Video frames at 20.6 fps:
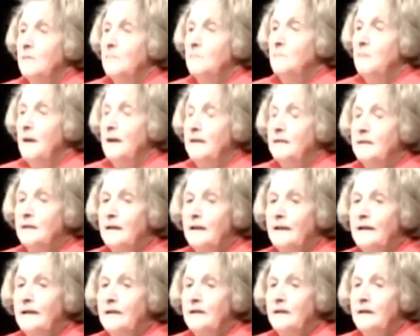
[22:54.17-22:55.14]

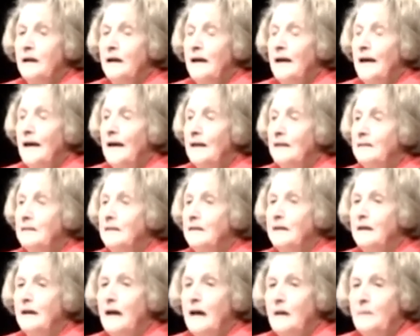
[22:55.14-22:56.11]
mentally
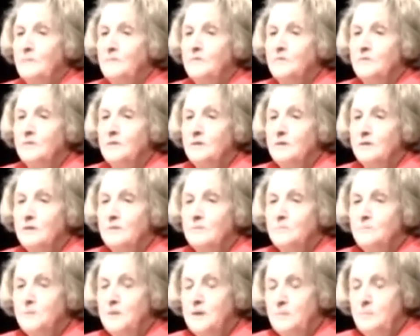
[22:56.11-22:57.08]
handicapped
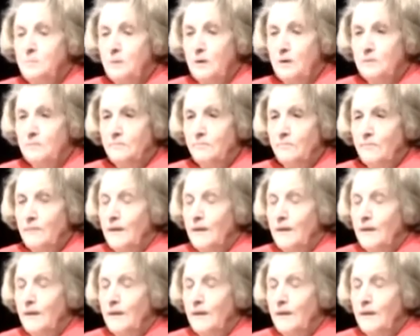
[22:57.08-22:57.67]
people.